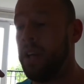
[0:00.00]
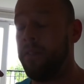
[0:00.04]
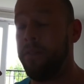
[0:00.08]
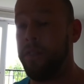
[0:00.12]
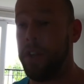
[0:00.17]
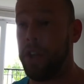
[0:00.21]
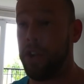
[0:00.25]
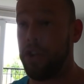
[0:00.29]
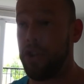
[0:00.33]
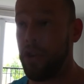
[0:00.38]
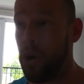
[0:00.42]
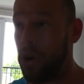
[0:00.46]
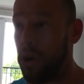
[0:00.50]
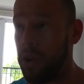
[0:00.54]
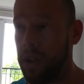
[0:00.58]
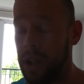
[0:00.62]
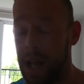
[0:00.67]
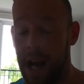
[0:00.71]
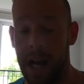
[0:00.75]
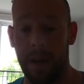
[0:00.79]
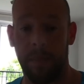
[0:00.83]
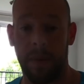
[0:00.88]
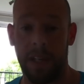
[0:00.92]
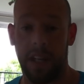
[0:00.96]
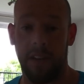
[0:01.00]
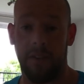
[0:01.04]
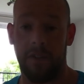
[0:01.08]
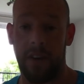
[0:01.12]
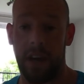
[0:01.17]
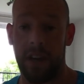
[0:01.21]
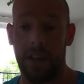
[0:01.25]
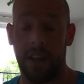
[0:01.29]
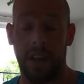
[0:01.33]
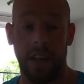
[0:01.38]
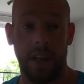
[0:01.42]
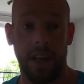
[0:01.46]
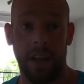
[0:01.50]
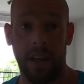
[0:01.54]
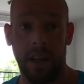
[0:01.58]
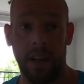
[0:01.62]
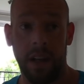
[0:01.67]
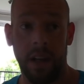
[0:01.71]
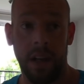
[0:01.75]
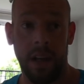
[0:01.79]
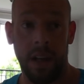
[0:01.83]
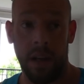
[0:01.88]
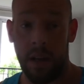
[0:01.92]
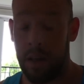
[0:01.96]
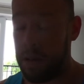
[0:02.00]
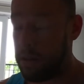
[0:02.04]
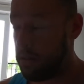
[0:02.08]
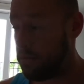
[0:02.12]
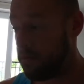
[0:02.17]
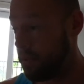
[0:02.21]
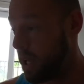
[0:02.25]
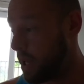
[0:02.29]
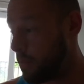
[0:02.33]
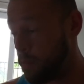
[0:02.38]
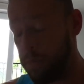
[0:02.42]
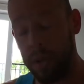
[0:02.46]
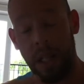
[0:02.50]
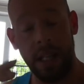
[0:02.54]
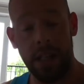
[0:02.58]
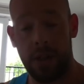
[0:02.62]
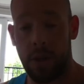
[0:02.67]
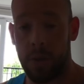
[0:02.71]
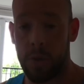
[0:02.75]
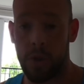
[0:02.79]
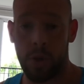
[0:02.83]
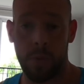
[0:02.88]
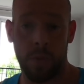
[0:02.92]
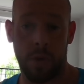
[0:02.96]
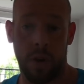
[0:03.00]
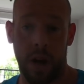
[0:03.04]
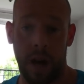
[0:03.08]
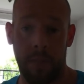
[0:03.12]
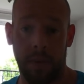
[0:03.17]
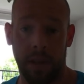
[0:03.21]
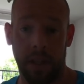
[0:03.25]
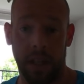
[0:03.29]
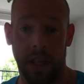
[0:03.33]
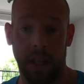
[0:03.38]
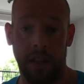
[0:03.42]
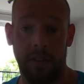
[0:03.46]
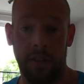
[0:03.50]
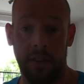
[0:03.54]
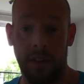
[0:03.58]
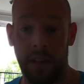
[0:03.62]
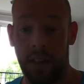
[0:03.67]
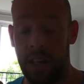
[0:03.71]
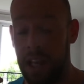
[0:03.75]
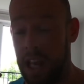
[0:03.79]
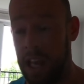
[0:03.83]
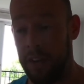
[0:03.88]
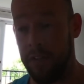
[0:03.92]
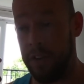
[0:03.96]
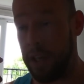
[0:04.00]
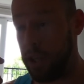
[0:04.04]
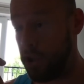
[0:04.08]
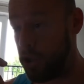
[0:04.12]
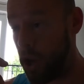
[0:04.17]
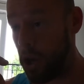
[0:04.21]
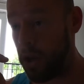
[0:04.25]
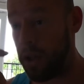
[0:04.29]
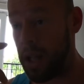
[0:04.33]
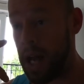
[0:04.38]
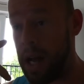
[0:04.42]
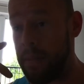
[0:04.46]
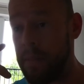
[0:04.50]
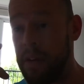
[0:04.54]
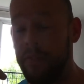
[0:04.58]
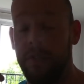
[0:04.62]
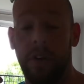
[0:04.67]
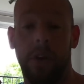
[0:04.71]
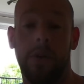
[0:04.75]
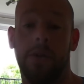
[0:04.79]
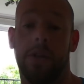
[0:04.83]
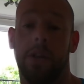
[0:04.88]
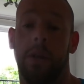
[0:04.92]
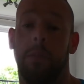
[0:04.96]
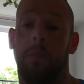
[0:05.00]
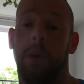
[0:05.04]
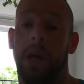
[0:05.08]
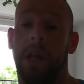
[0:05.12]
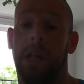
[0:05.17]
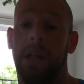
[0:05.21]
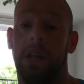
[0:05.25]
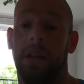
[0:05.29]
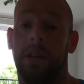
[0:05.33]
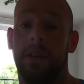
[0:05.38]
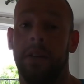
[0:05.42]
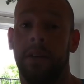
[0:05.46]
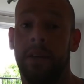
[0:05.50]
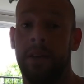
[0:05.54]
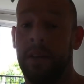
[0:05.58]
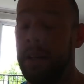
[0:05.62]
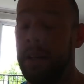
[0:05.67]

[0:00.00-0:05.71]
If you don't like me defending it, then please unsubscribe and leave. If you do like my views and opinion,